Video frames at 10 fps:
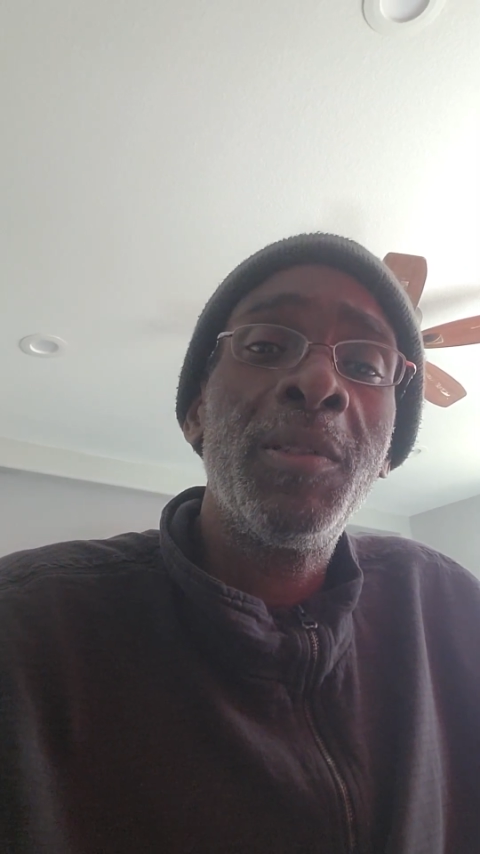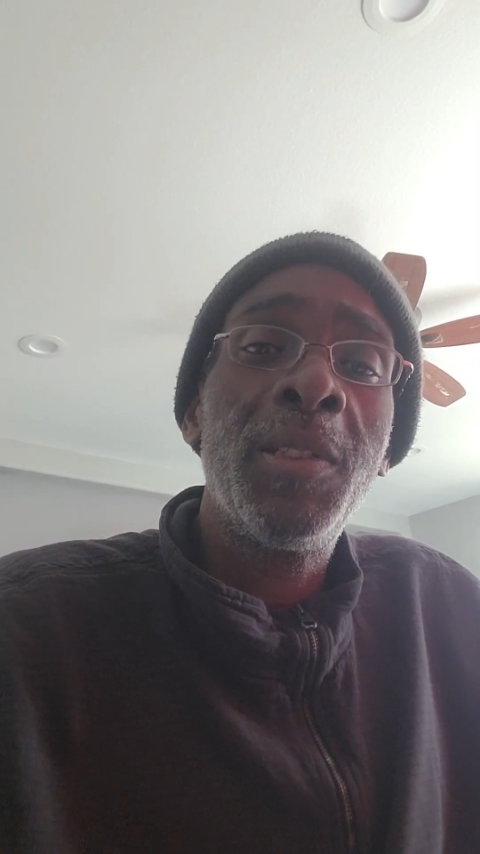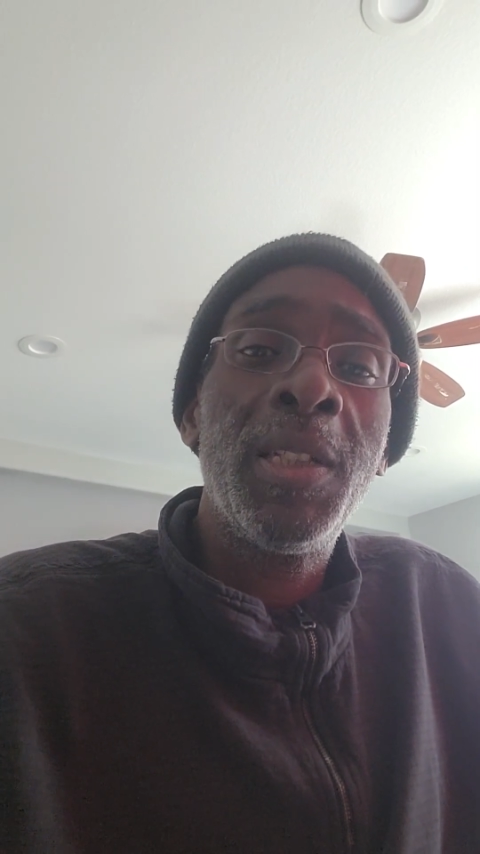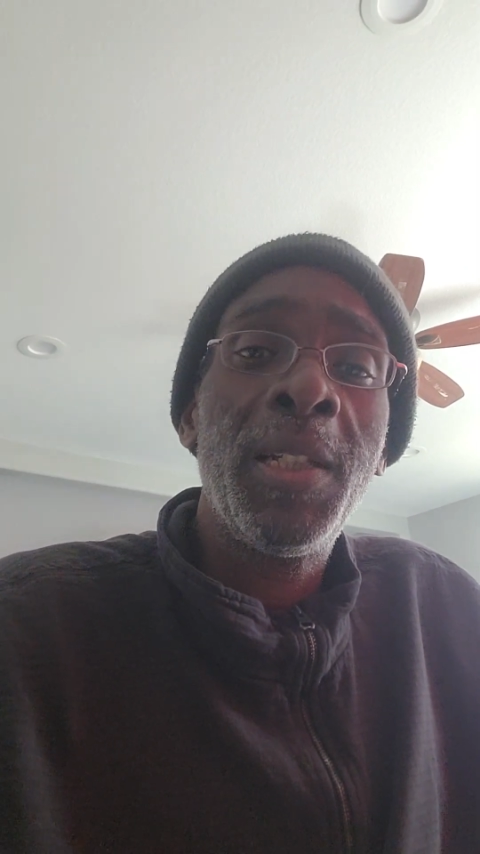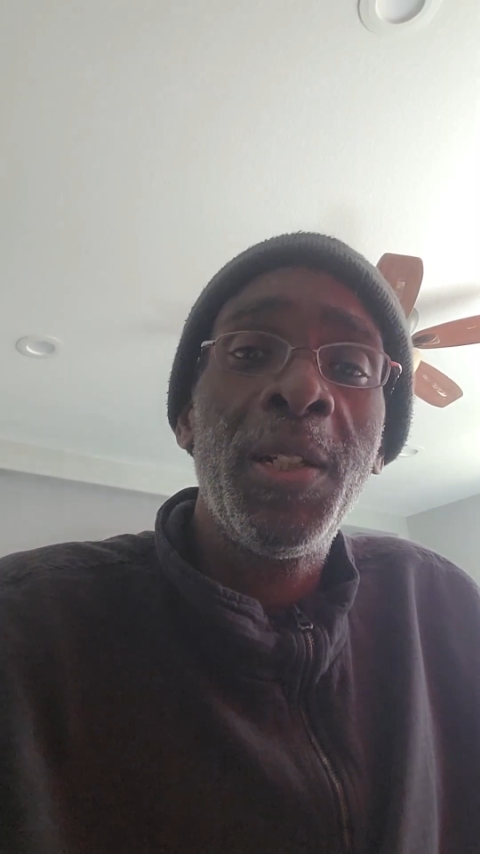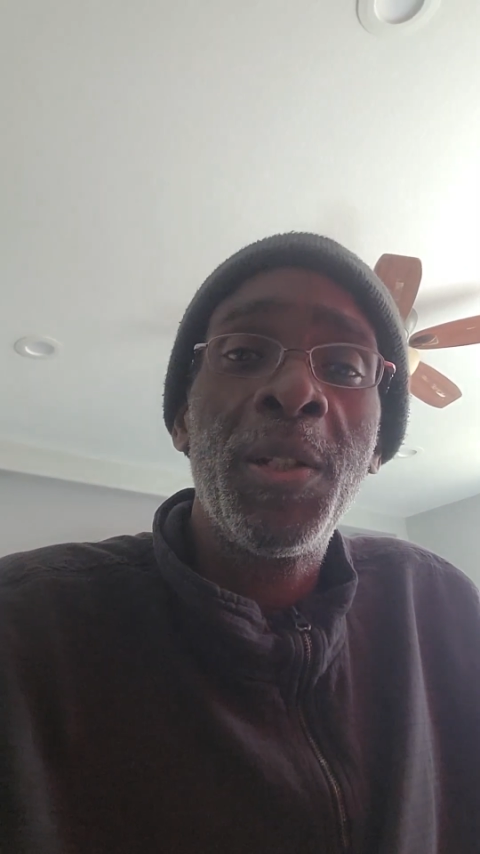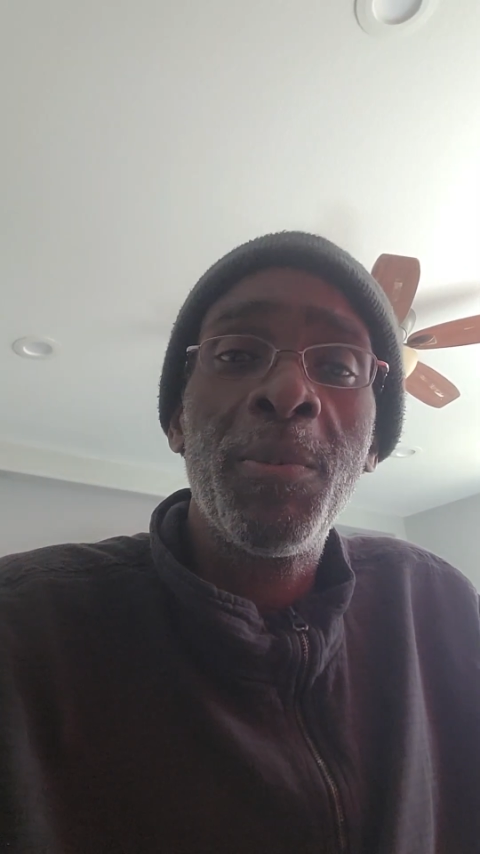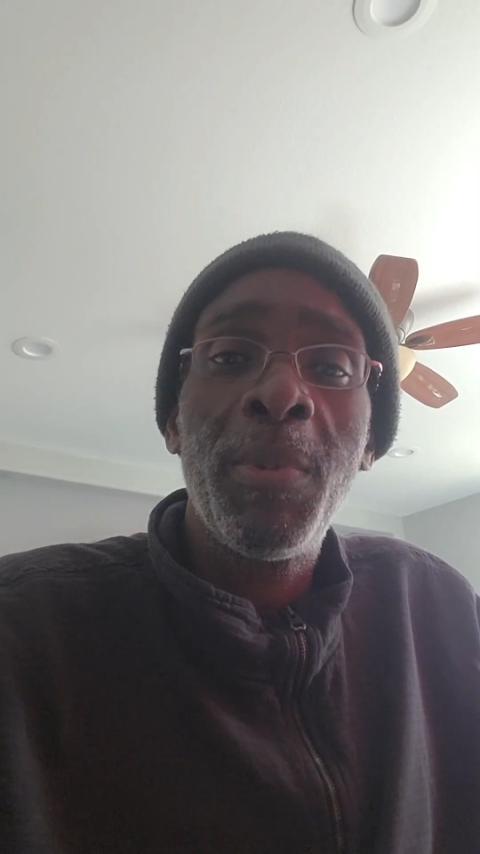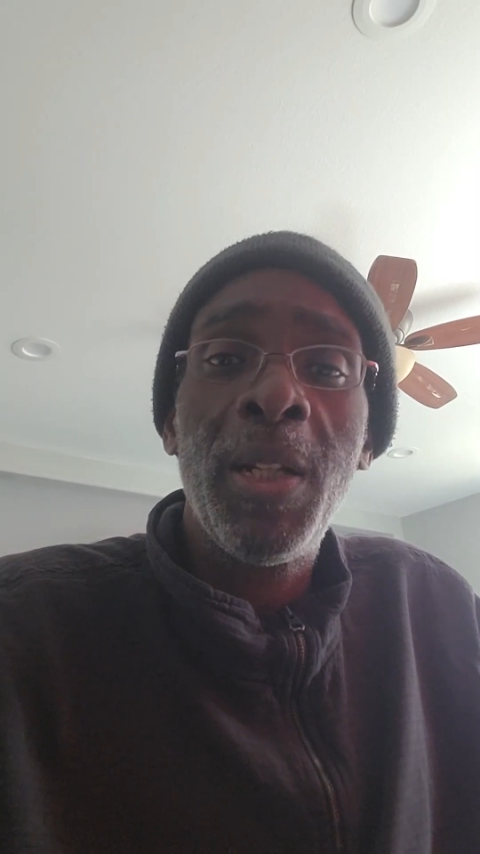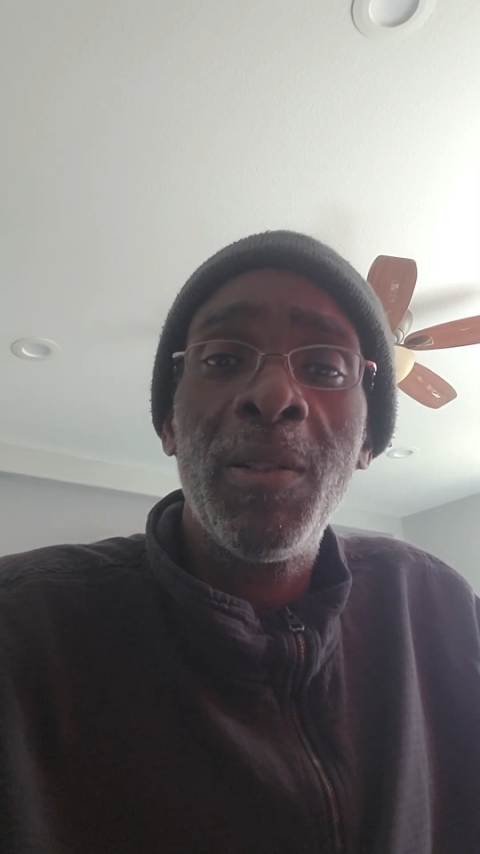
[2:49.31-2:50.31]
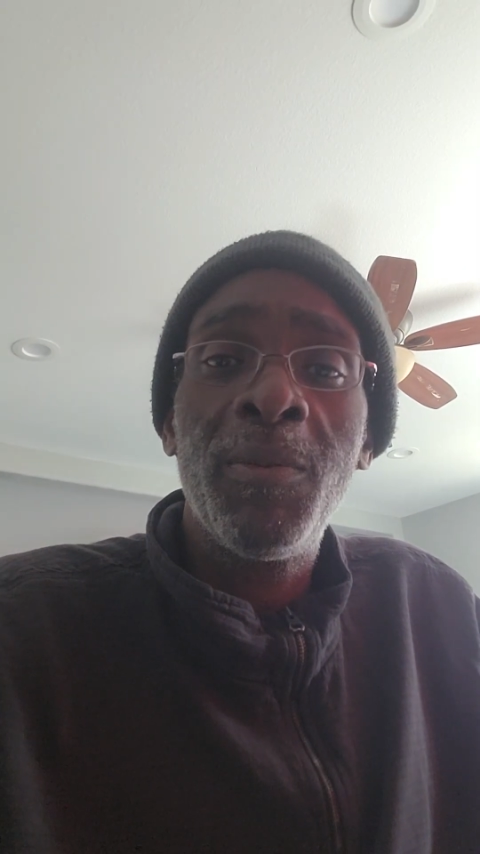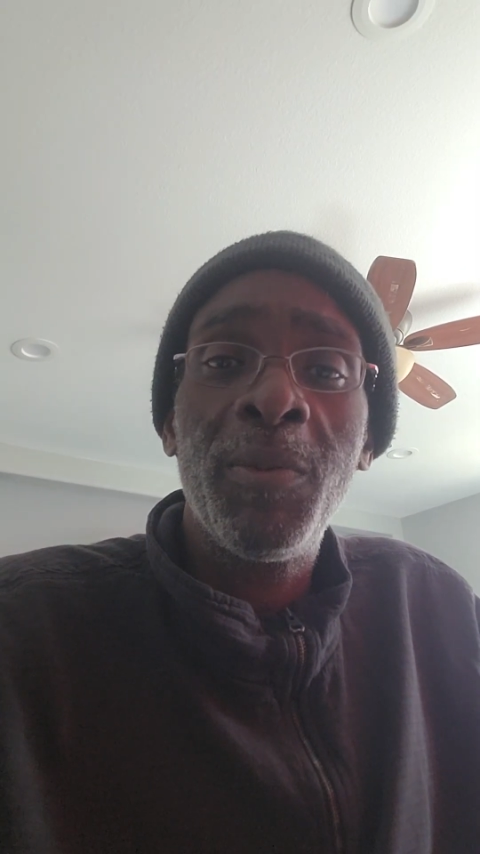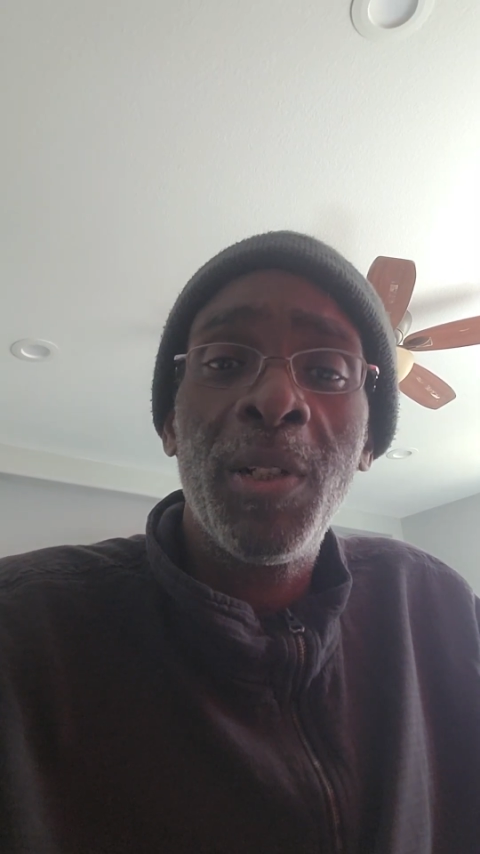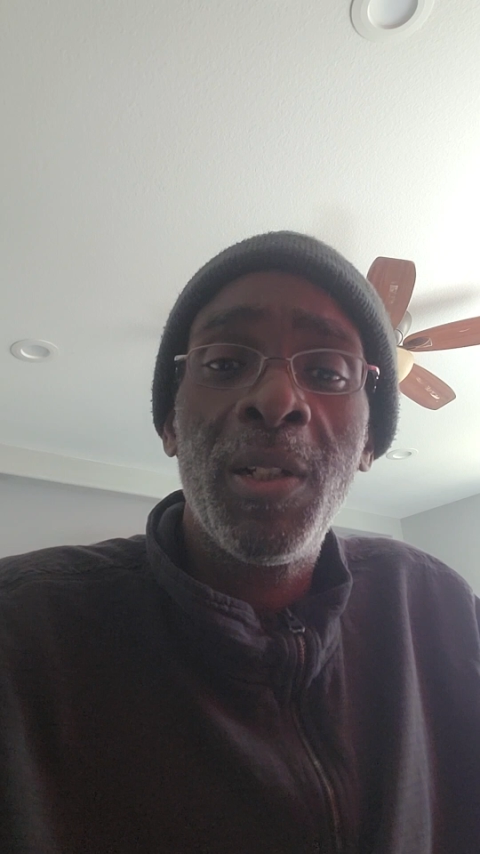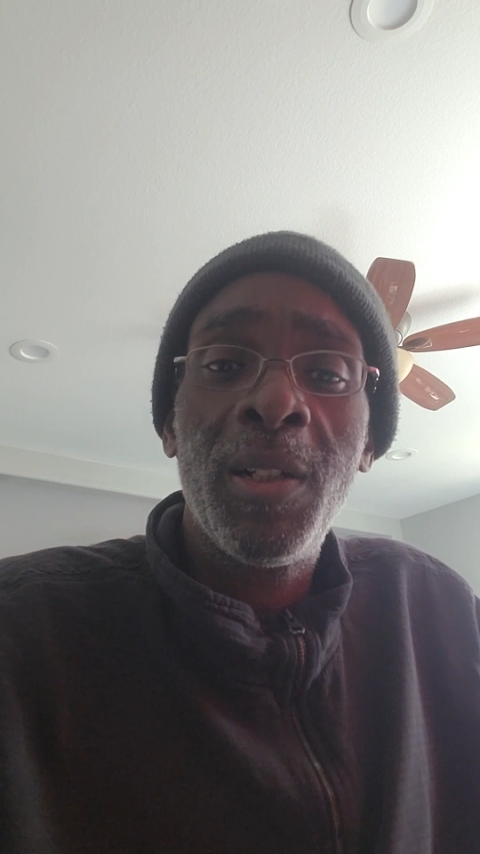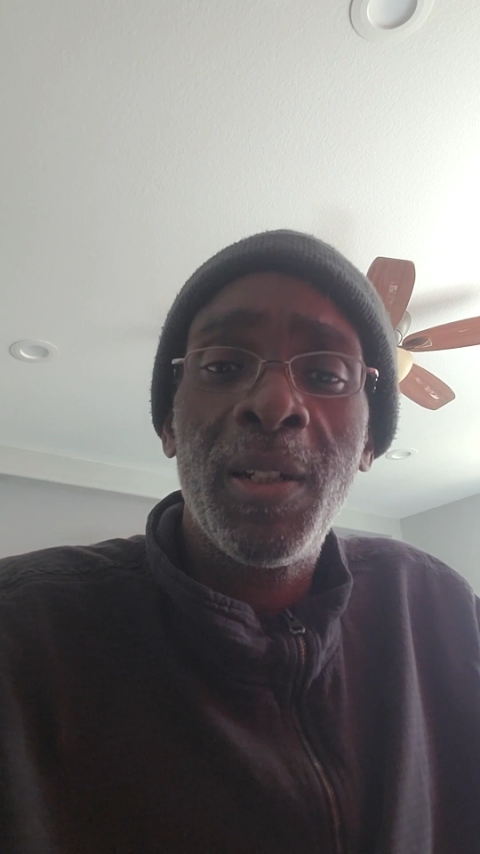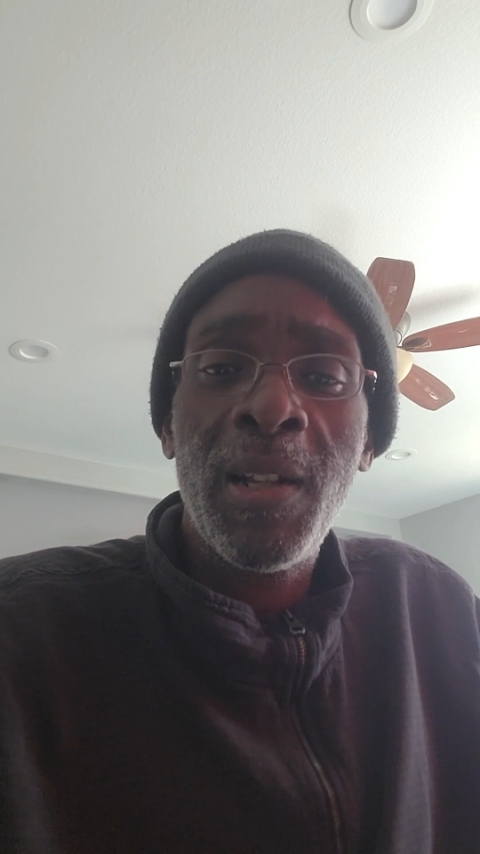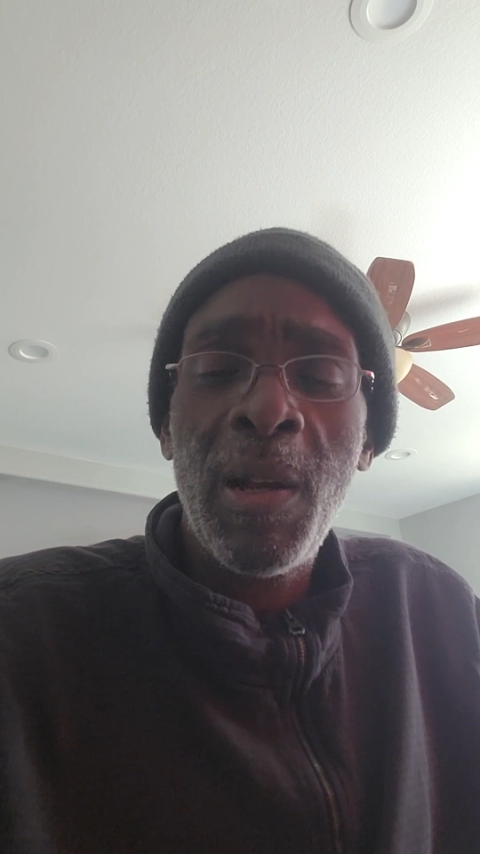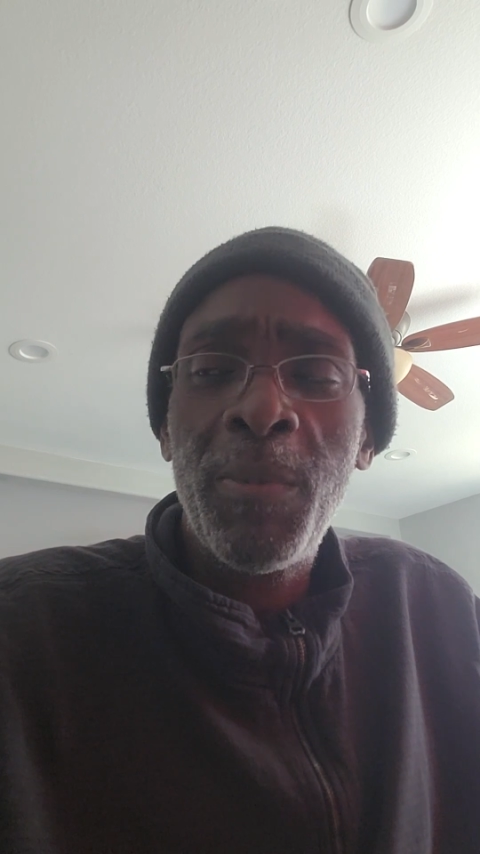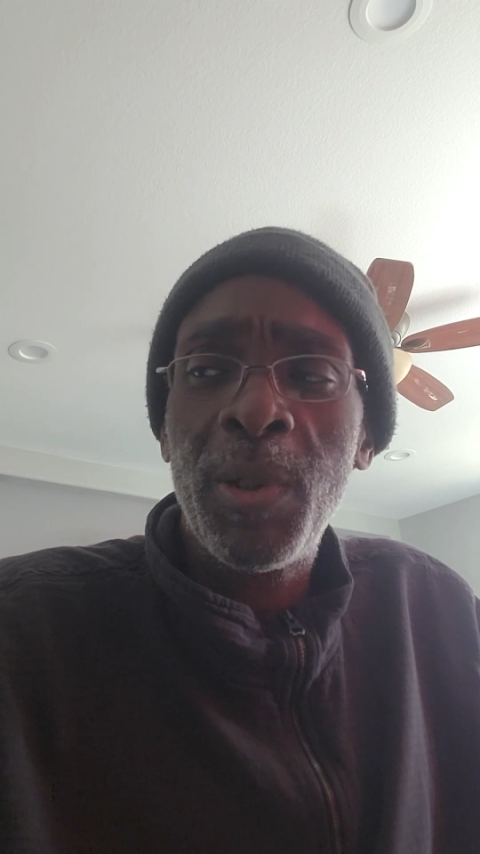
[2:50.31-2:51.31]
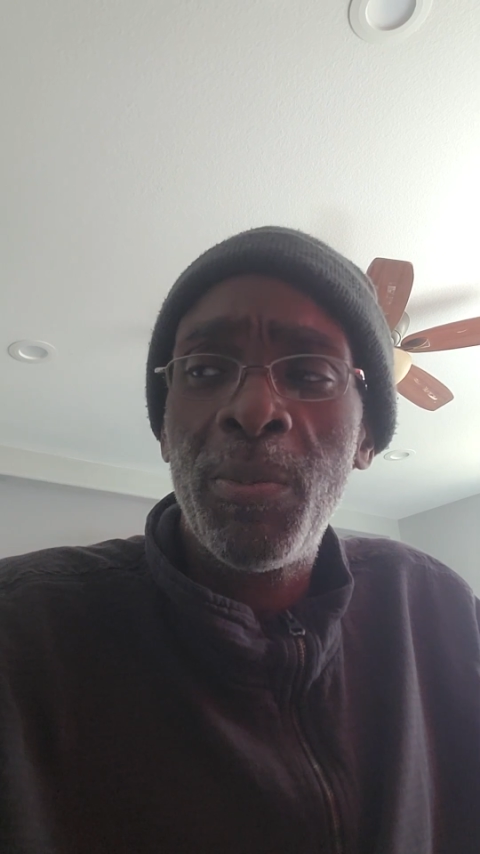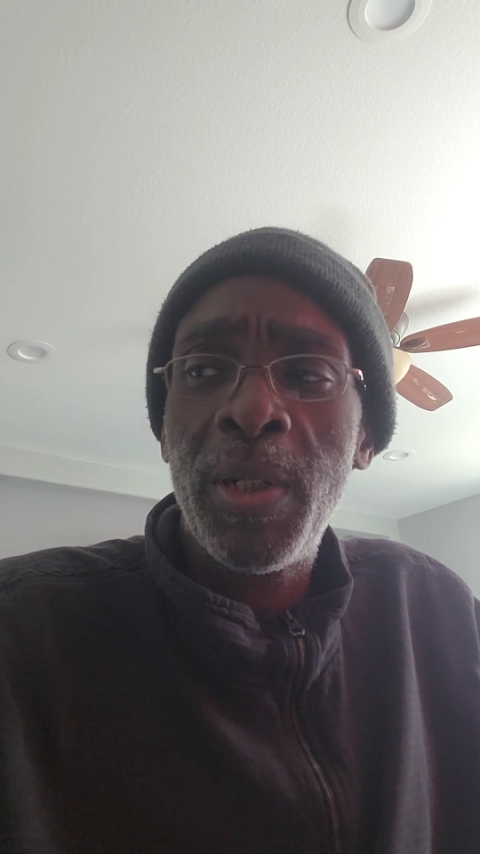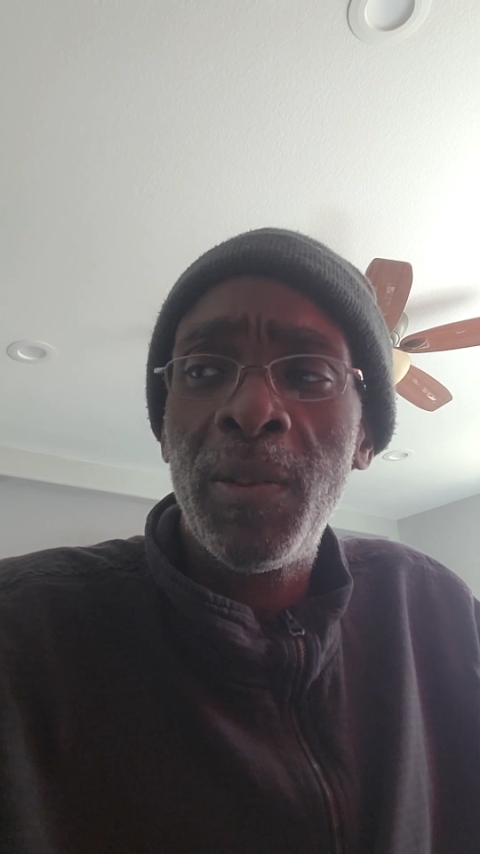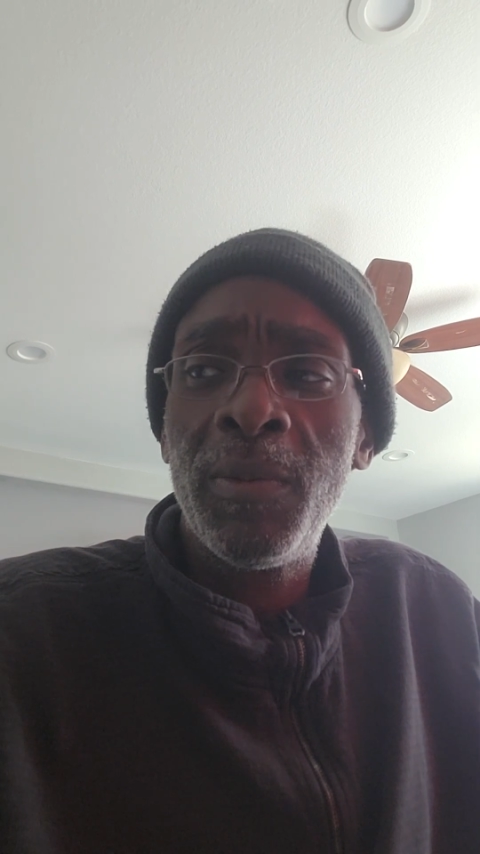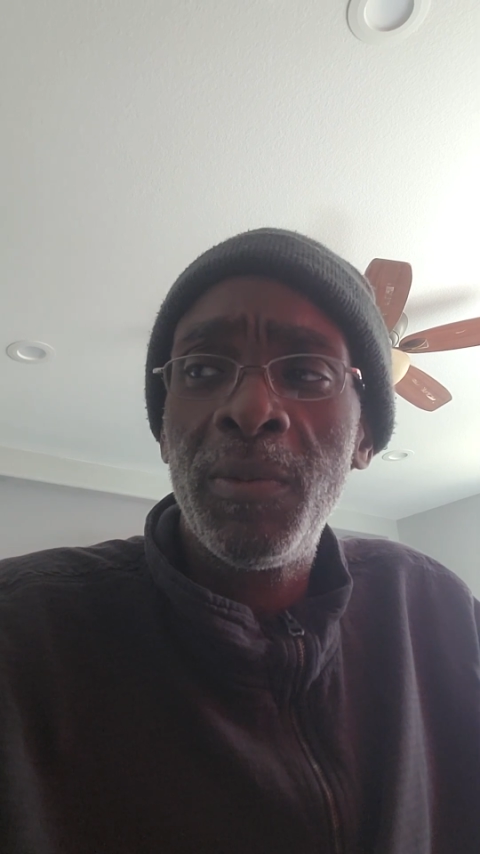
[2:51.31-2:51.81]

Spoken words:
the teacher made a comment about